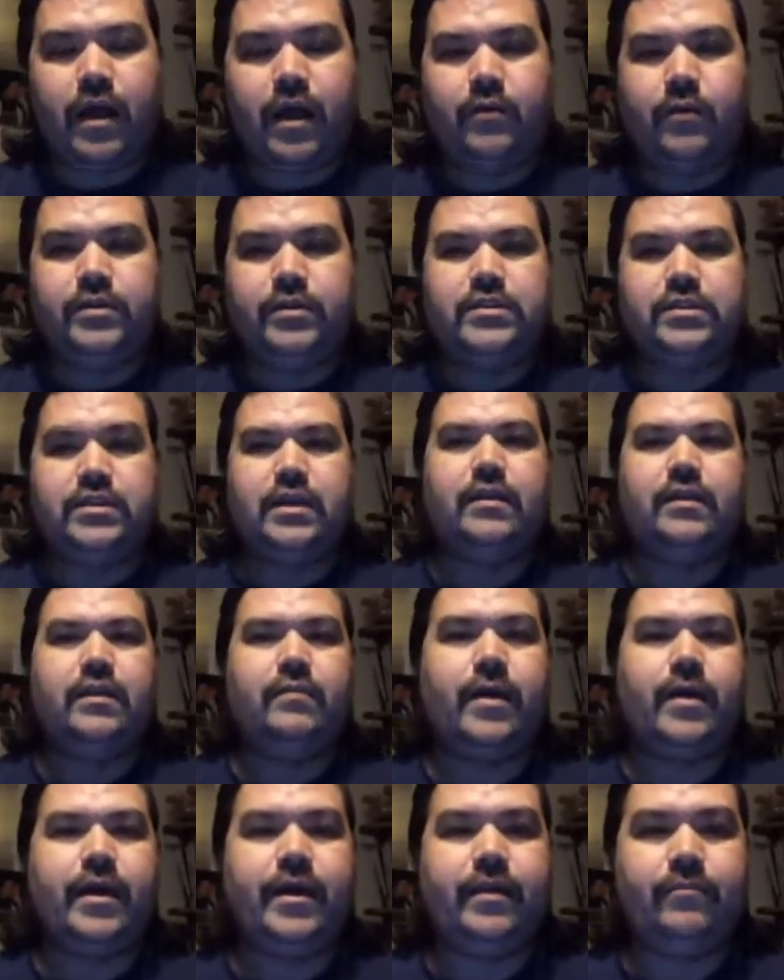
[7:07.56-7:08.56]
I would say that
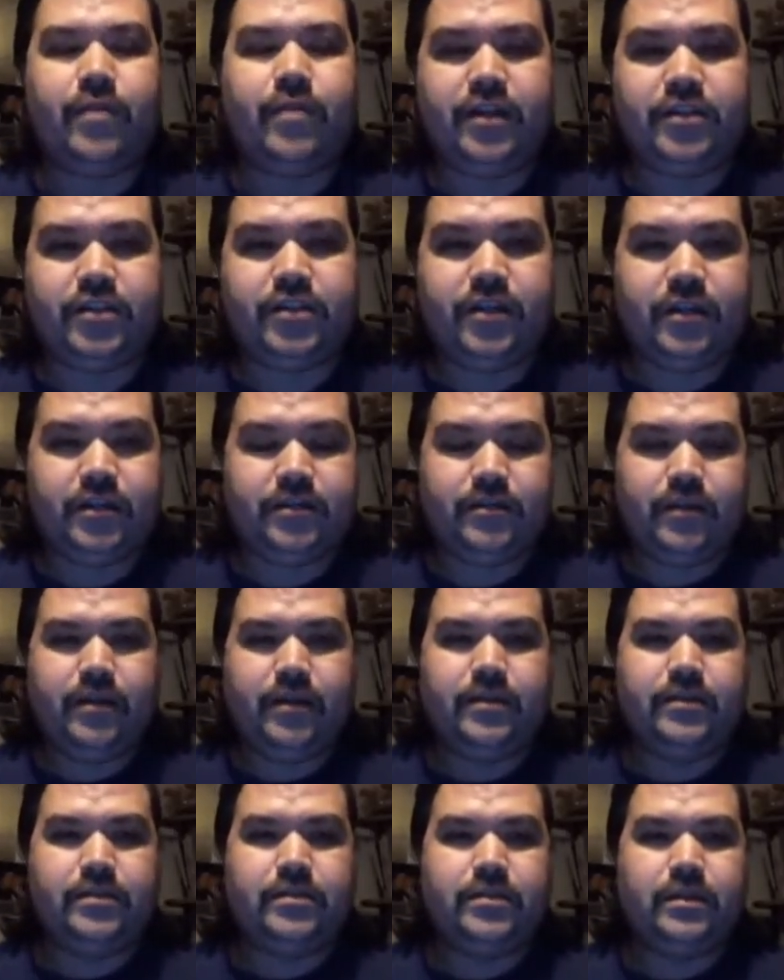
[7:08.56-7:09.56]
my impression is
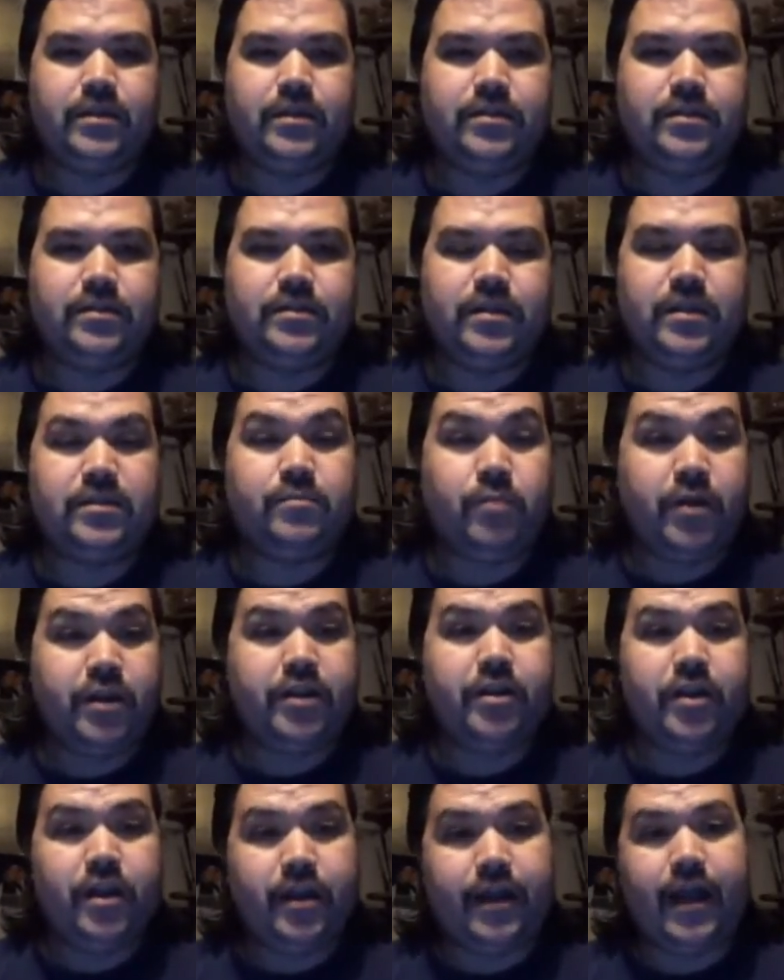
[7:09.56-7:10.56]
pretty
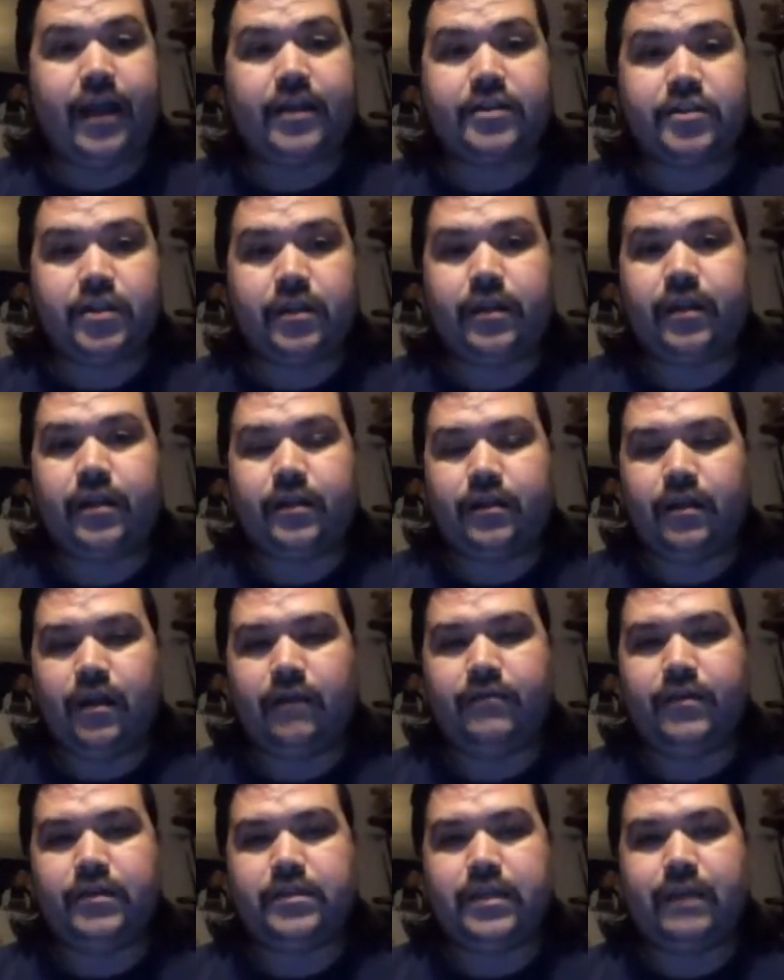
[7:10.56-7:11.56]
good actually
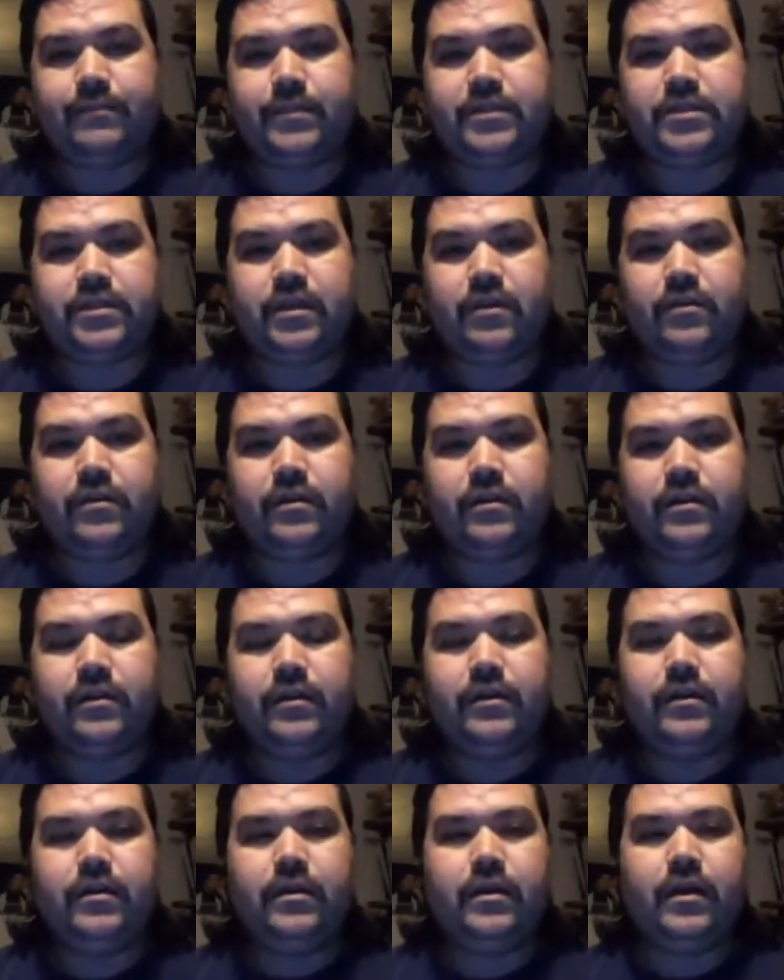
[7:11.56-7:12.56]
of this episode.
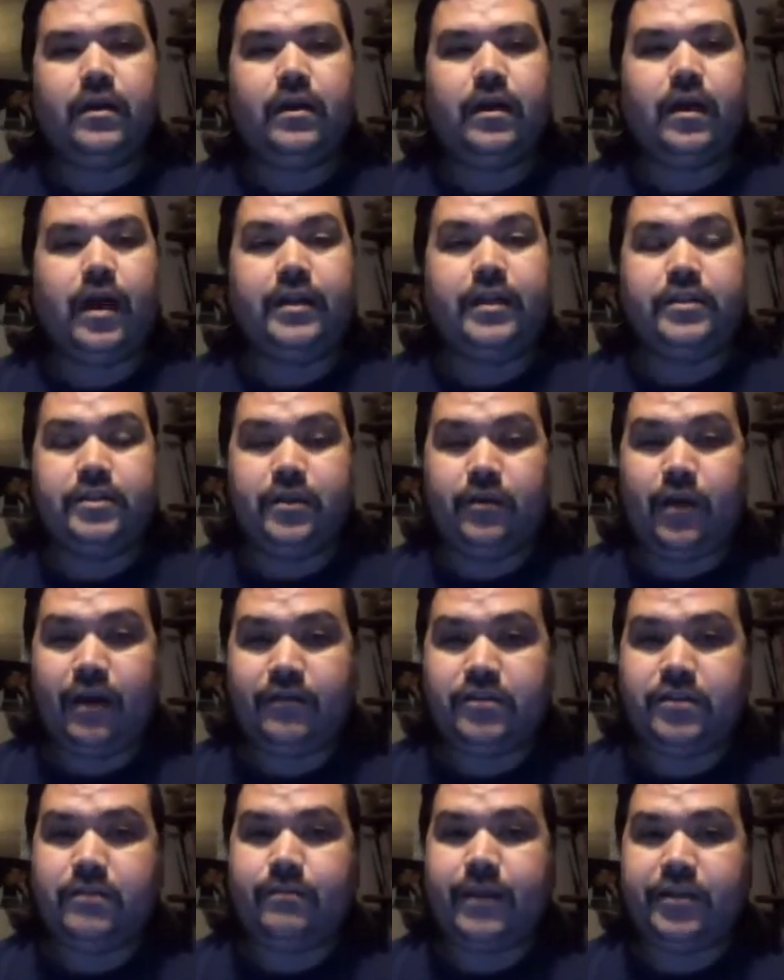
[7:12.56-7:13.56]
I do have
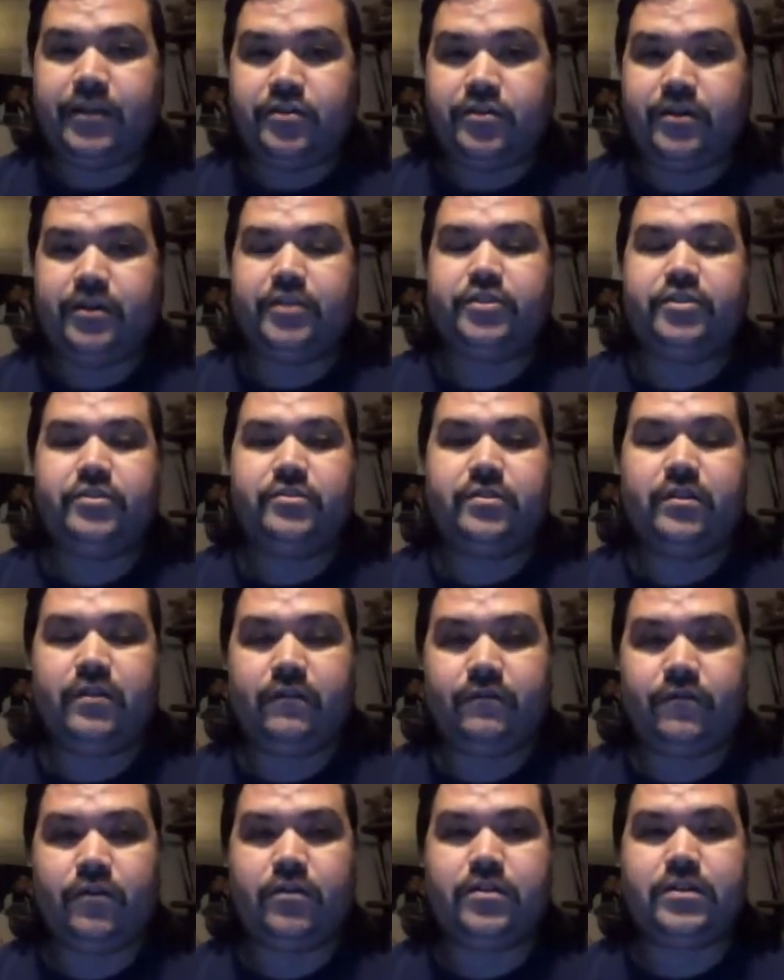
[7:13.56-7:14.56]
some major issues in the
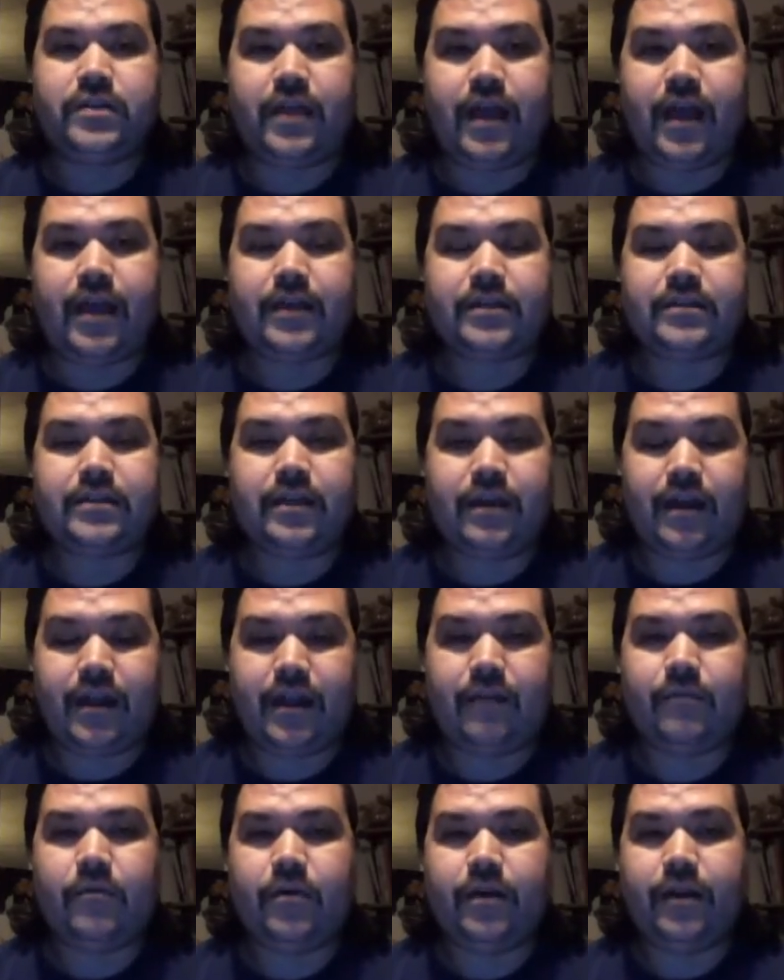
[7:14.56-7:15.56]
first act, and I
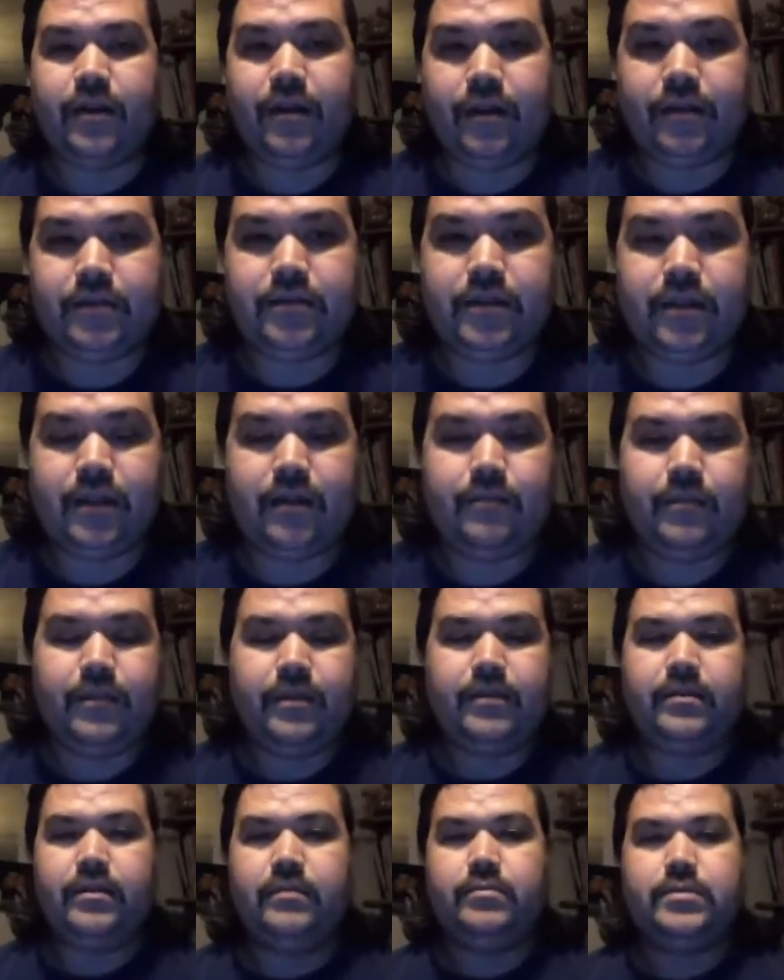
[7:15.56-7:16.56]
am going to get into them in
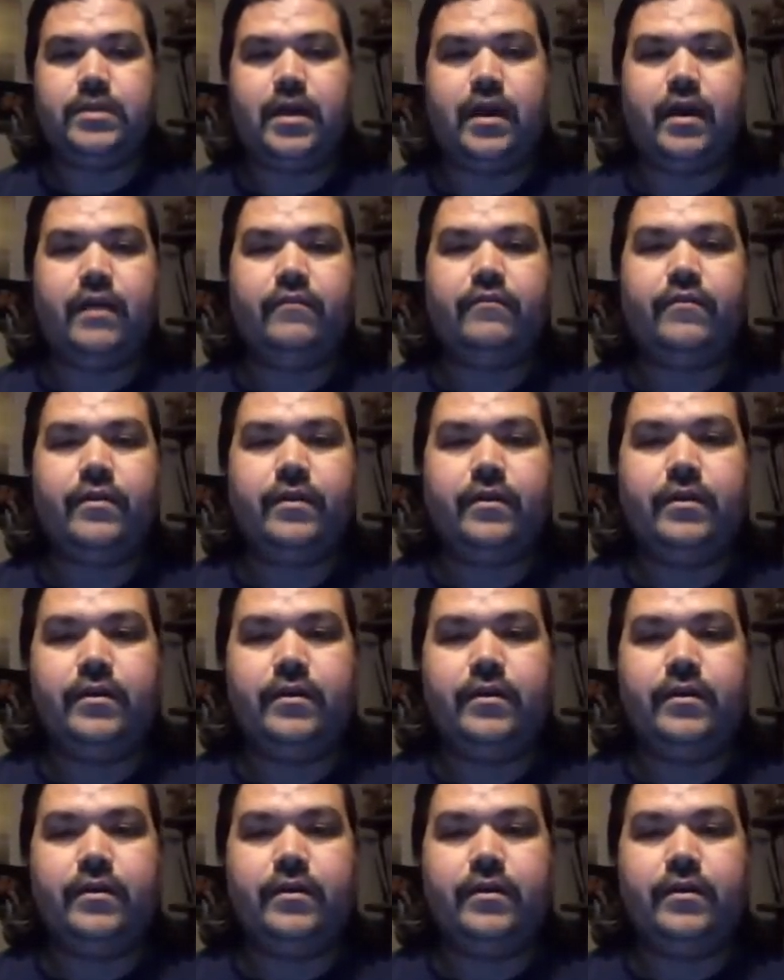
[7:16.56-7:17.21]
the deep dive.